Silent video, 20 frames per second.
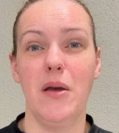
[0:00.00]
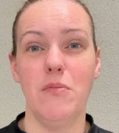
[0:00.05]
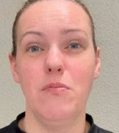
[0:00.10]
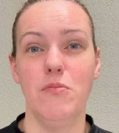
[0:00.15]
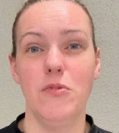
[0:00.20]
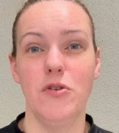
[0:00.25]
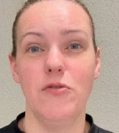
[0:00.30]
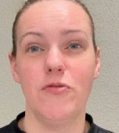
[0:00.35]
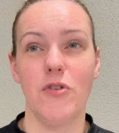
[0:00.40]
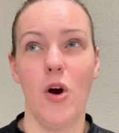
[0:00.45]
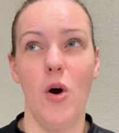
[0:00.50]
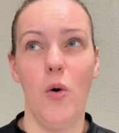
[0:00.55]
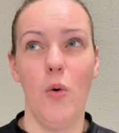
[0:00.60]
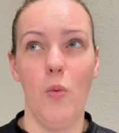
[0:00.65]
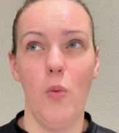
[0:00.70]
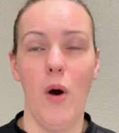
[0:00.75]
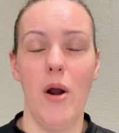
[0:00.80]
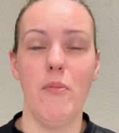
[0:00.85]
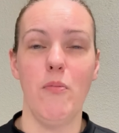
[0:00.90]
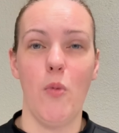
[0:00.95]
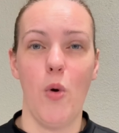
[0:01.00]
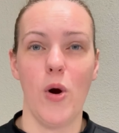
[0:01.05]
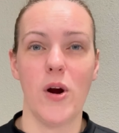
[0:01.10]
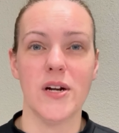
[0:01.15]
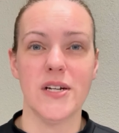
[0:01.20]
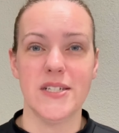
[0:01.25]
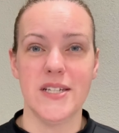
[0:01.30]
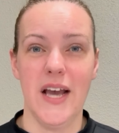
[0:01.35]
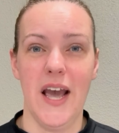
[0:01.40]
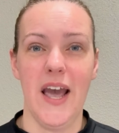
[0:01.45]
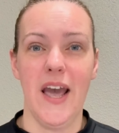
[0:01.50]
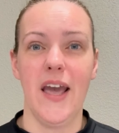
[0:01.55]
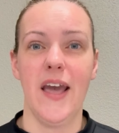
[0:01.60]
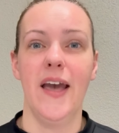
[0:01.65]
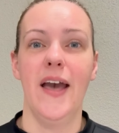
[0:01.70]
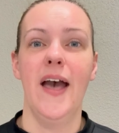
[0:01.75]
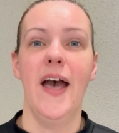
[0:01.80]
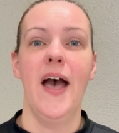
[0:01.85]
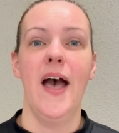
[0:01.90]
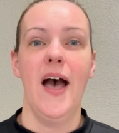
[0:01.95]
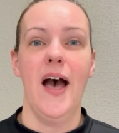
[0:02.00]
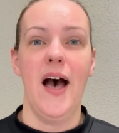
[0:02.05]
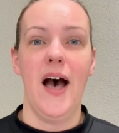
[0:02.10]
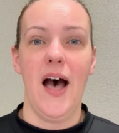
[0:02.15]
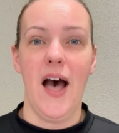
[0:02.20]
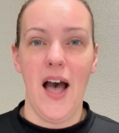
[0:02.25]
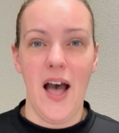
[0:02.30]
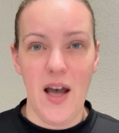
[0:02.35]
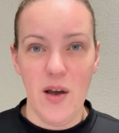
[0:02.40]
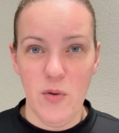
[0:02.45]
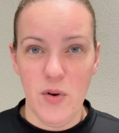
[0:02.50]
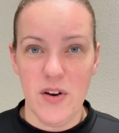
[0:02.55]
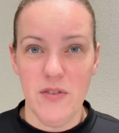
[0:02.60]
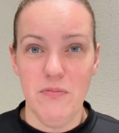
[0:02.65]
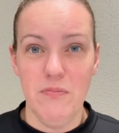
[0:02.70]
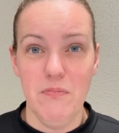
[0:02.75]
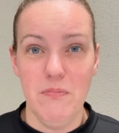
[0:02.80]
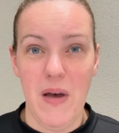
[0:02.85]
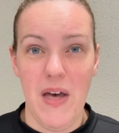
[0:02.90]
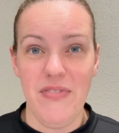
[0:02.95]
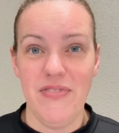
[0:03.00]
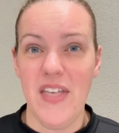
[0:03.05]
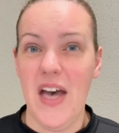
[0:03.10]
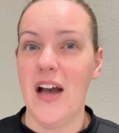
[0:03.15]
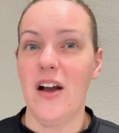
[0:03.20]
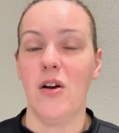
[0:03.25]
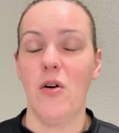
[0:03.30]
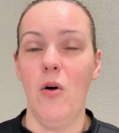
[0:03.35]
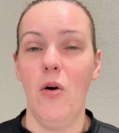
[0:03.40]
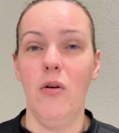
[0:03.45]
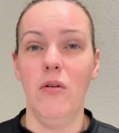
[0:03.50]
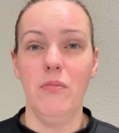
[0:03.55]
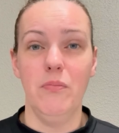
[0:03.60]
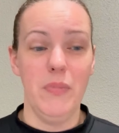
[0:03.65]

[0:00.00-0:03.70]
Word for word: move goal one more day, I would have met that goal.